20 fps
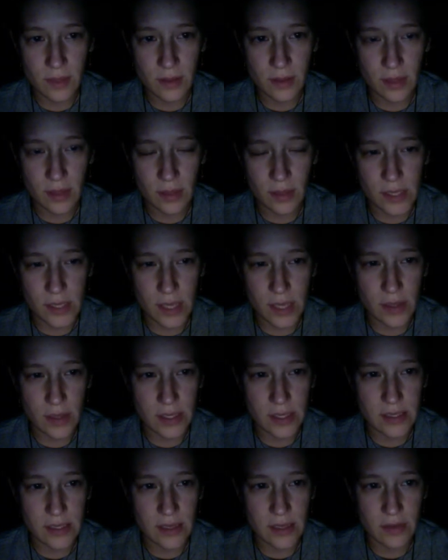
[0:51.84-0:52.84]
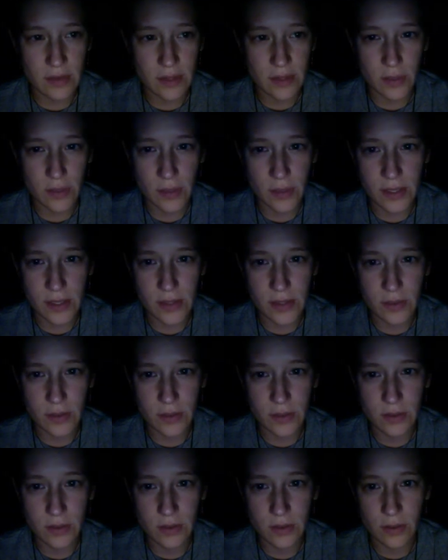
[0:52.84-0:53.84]
That was how I discovered the red
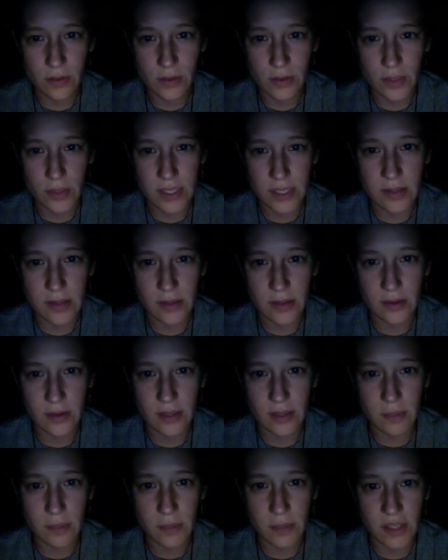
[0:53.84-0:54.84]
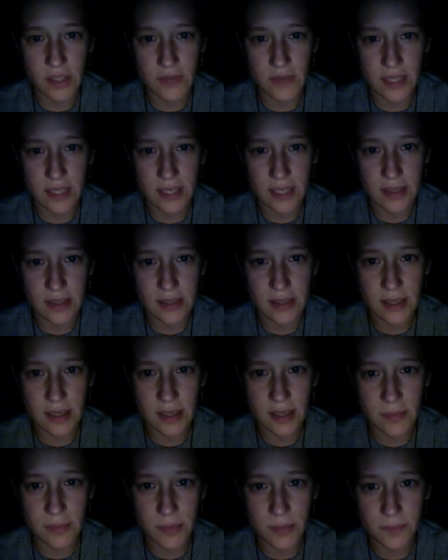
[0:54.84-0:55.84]
door, although I did not think much of it at the
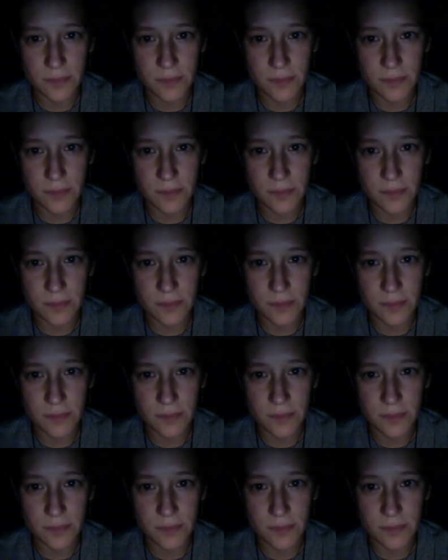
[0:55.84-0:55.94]
time.